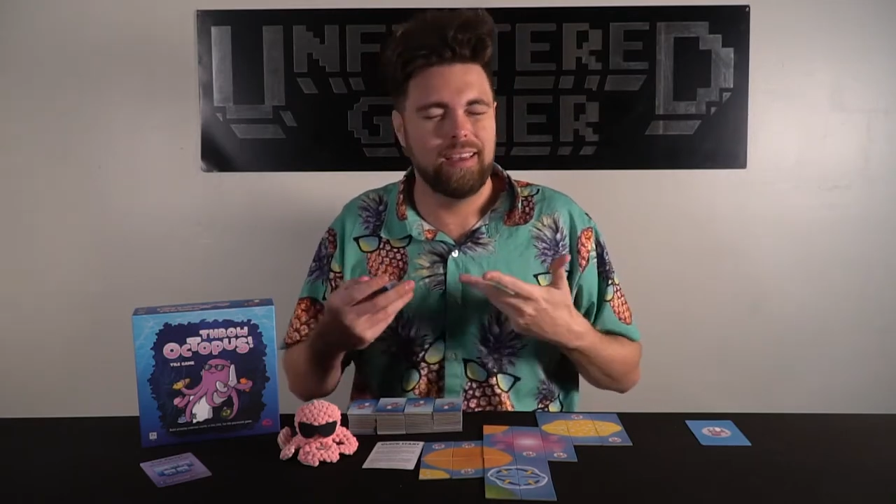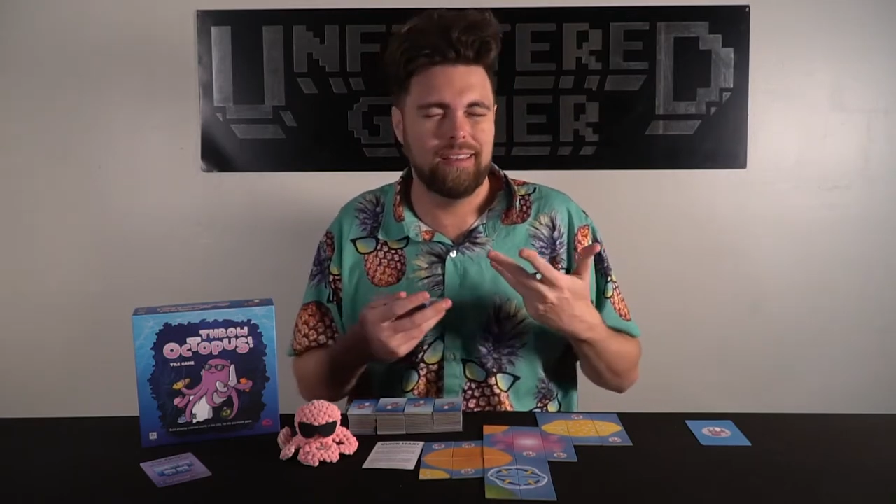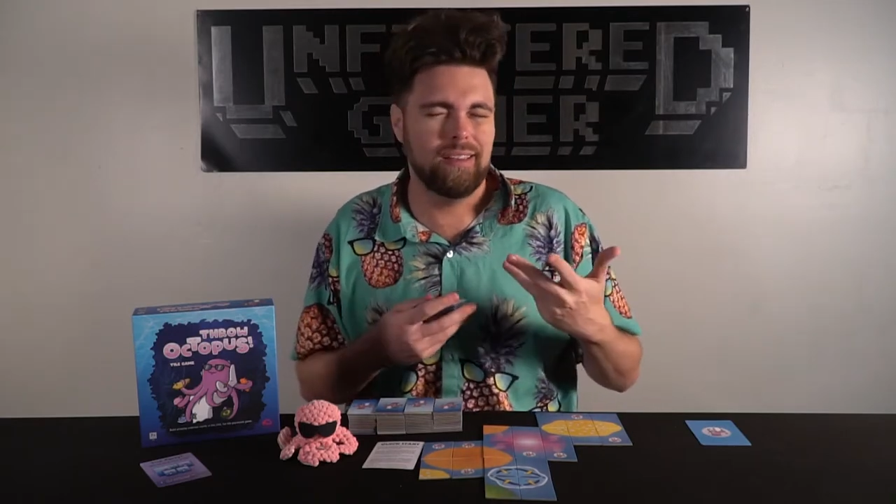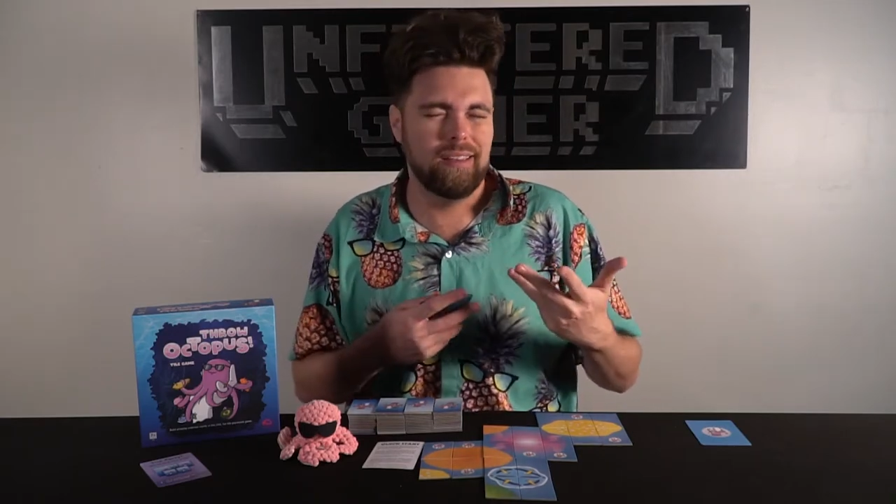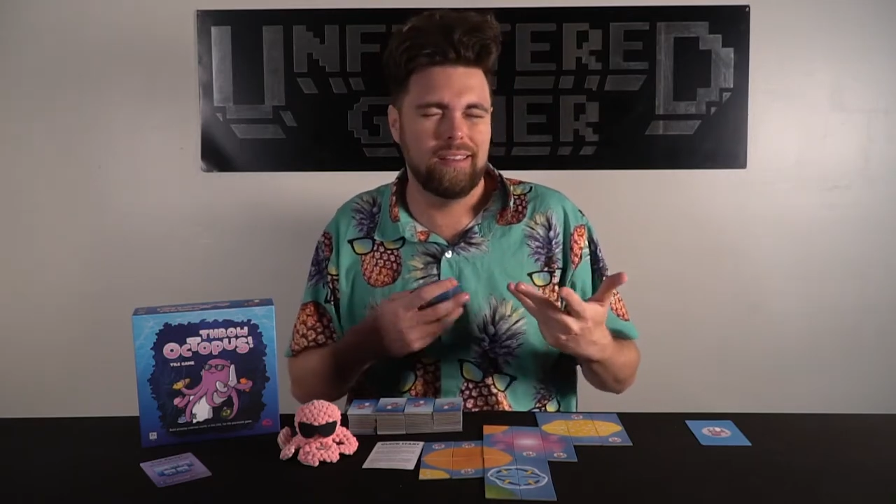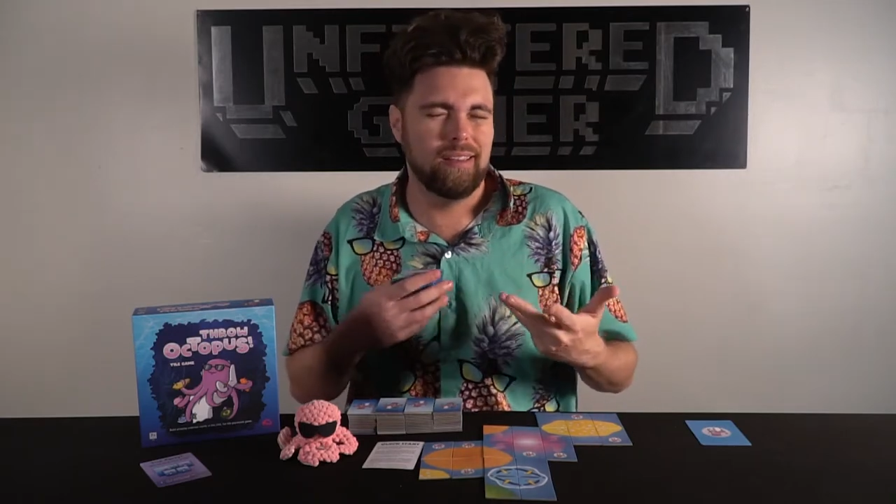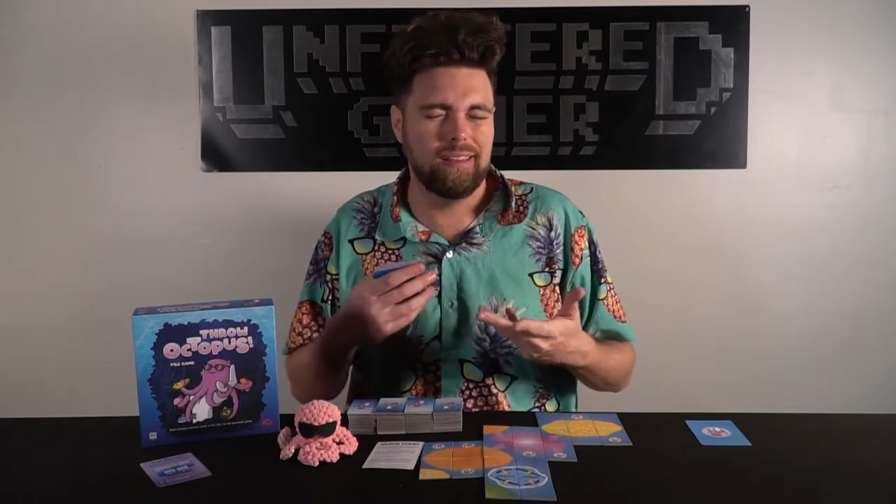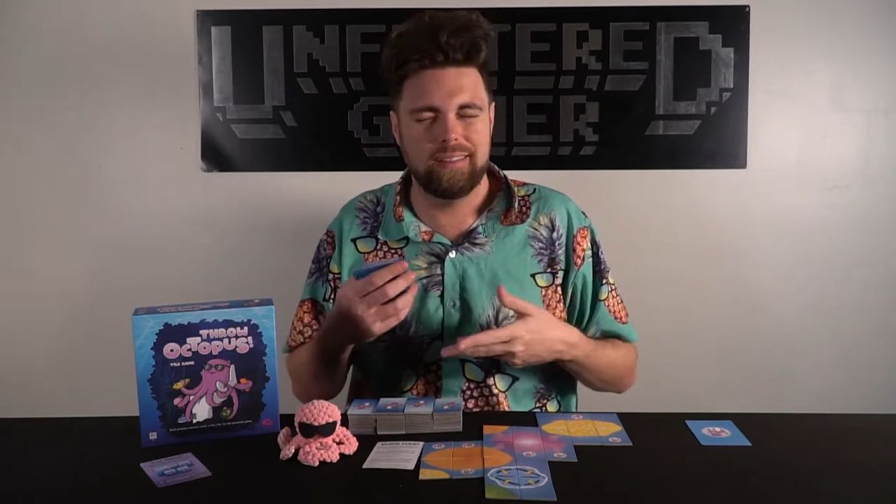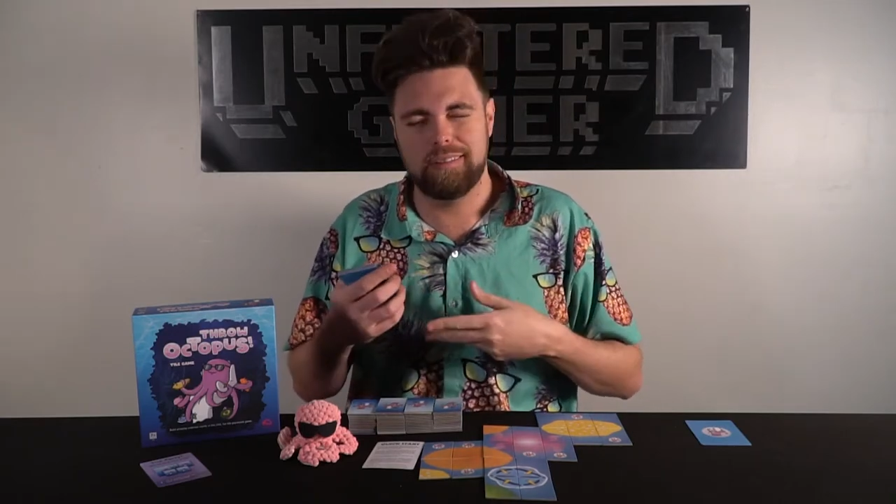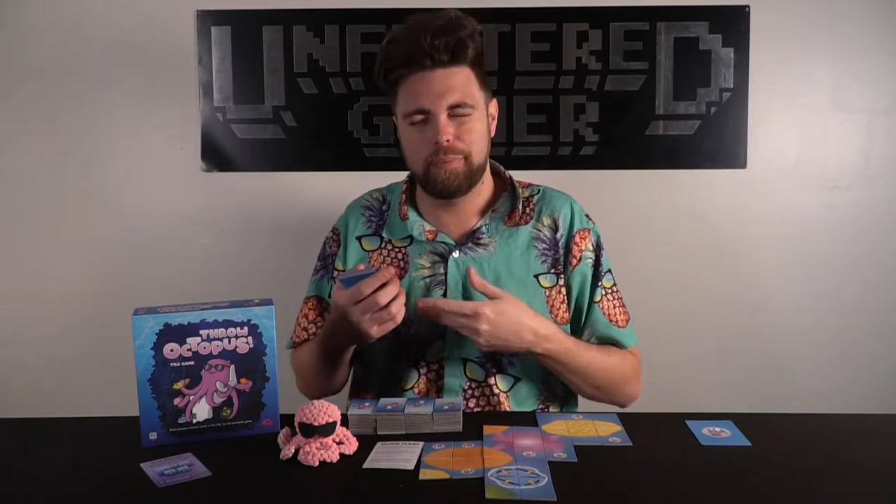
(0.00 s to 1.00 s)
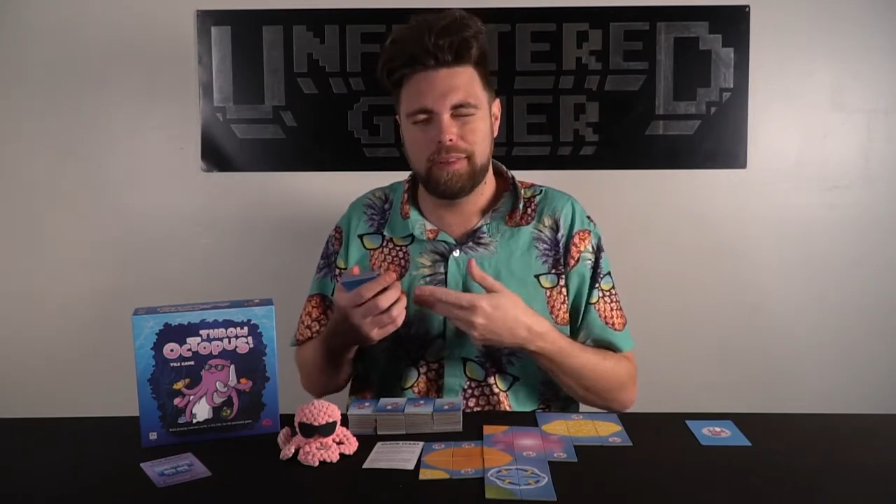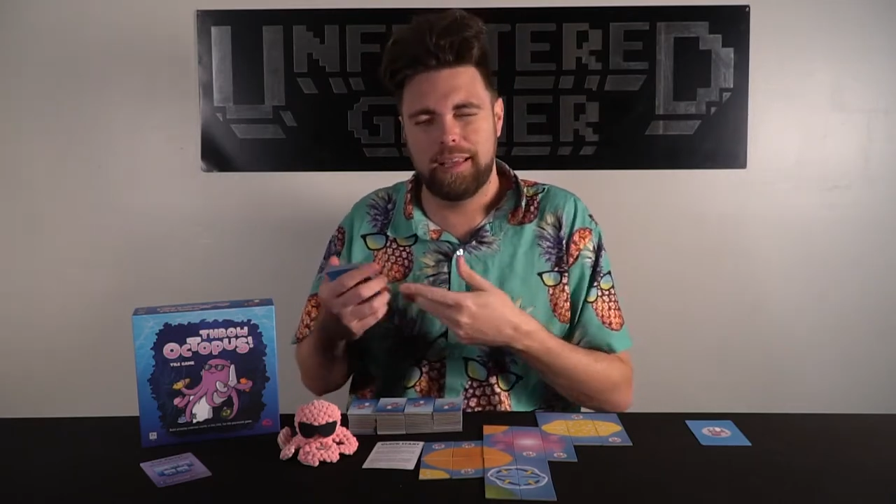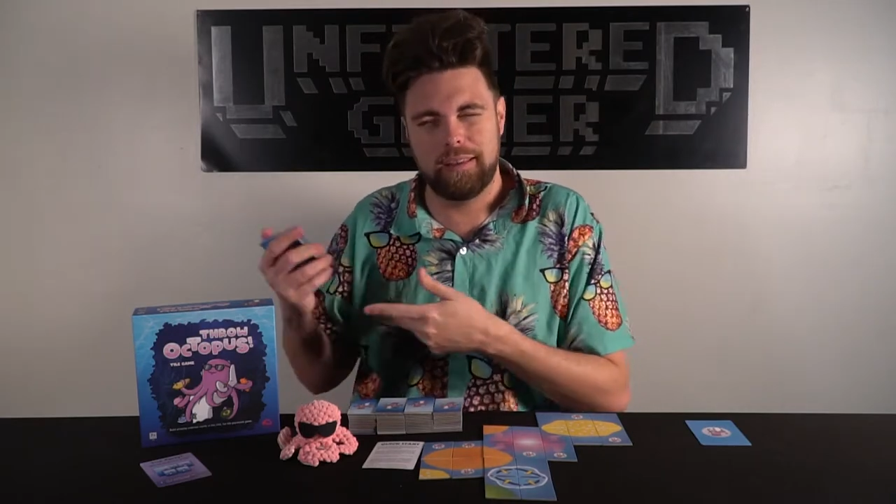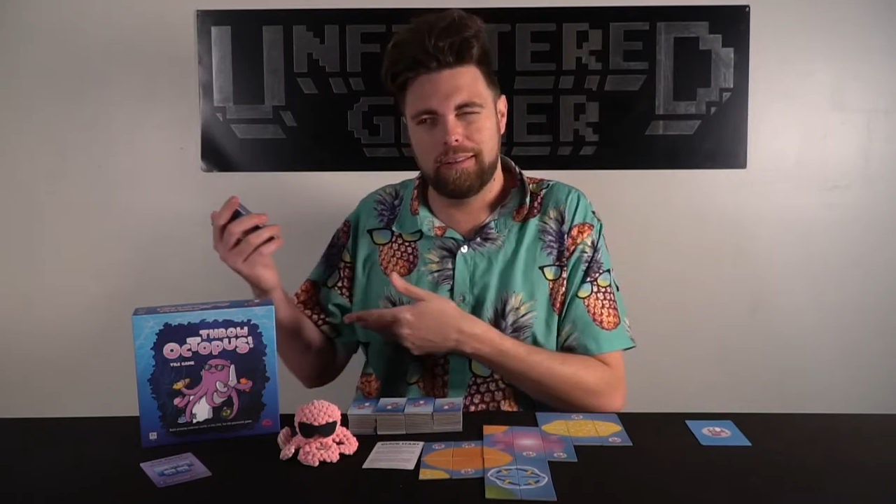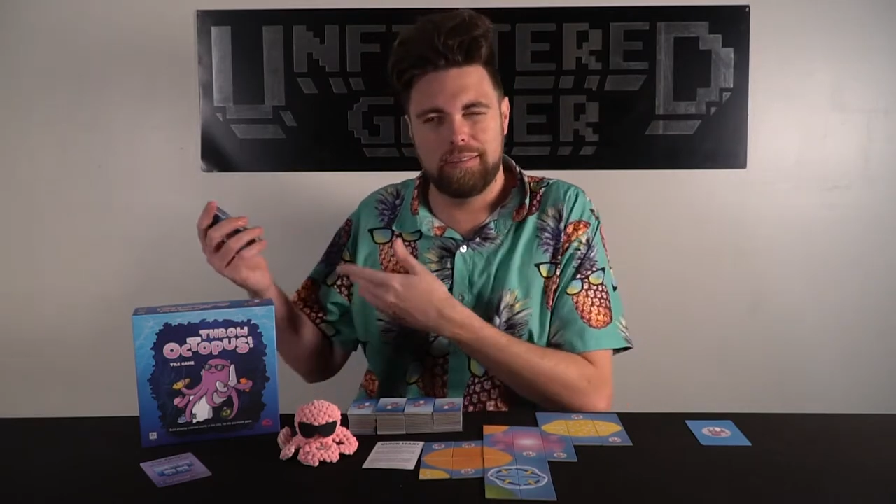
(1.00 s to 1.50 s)
uh, something
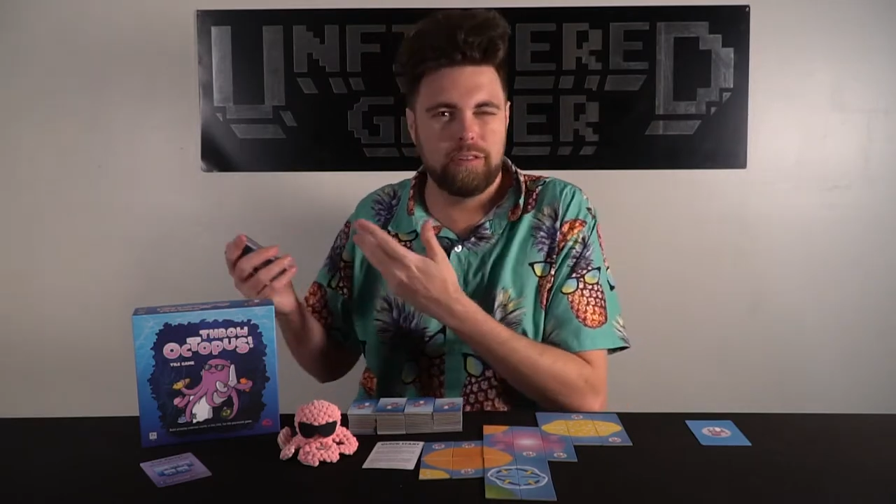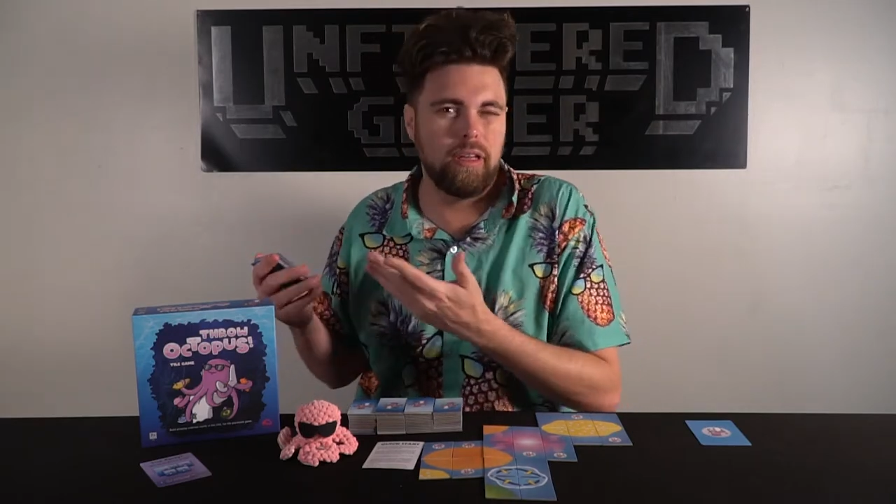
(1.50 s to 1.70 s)
like a,